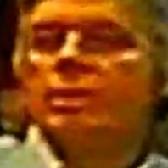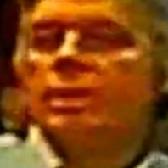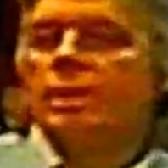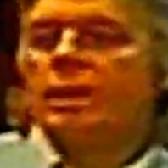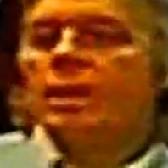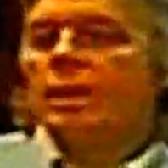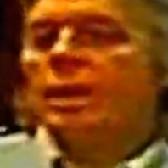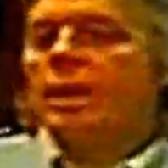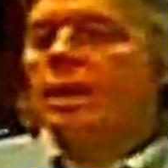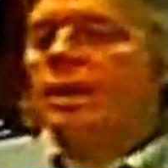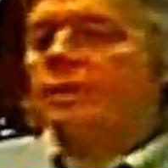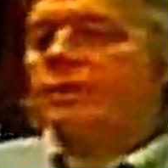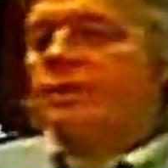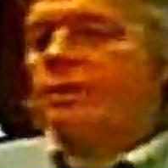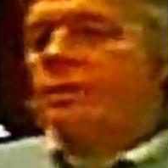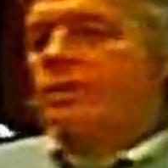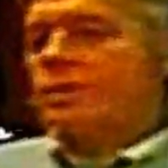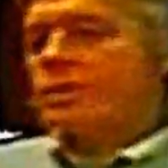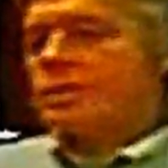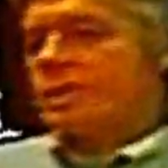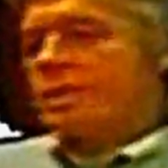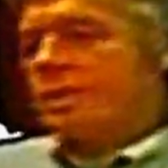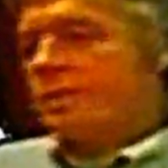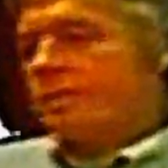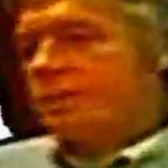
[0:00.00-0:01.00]
I thought
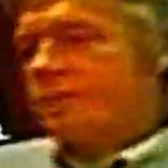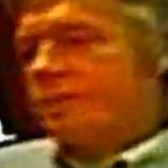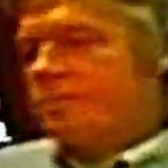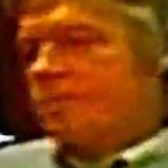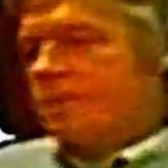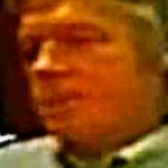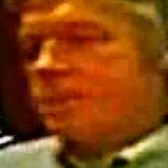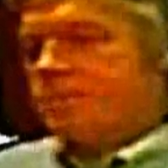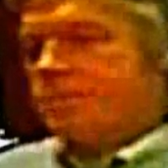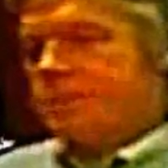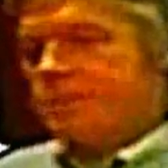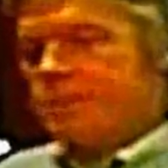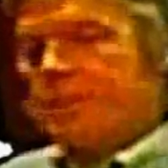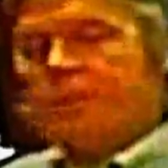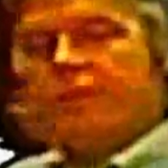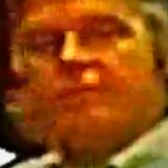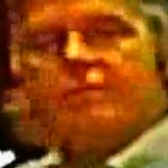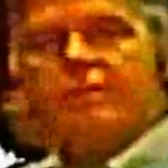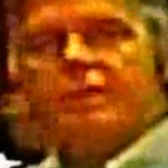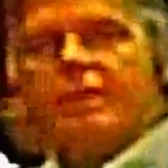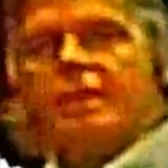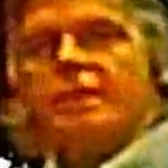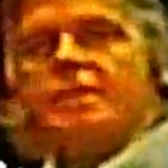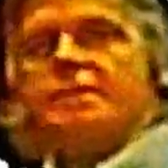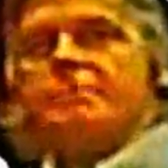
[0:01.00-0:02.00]
something must be done
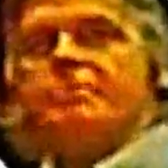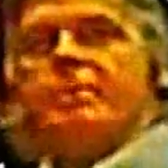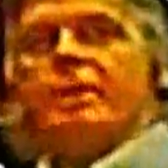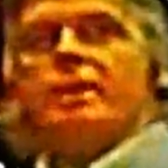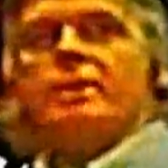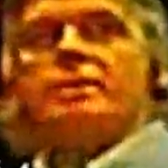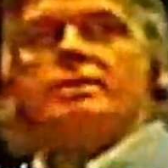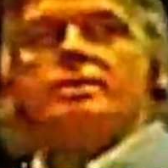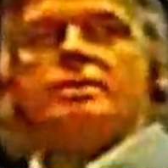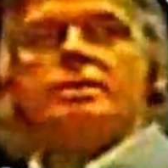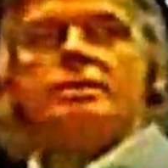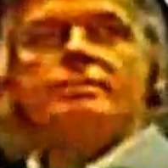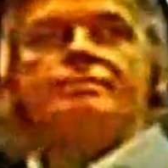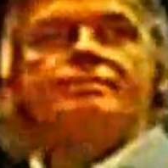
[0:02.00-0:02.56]
then, I suppose.